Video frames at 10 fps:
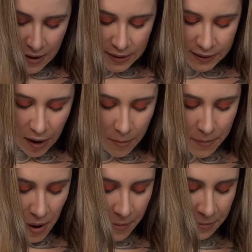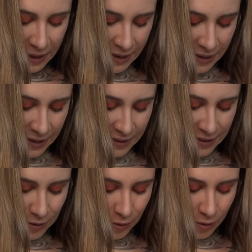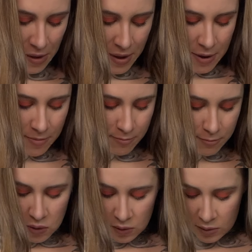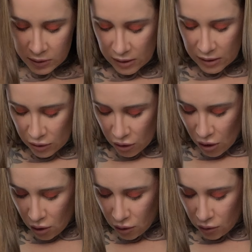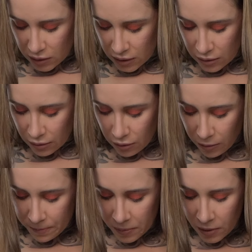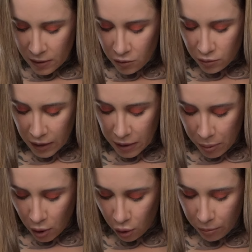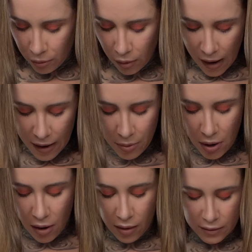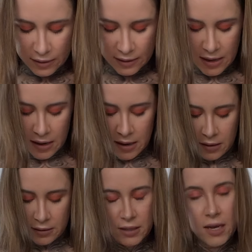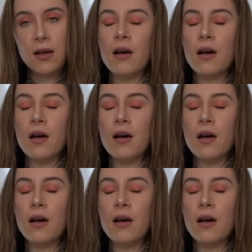It's got pumpkins, little moons and ghosts, little like purple eyeballs, and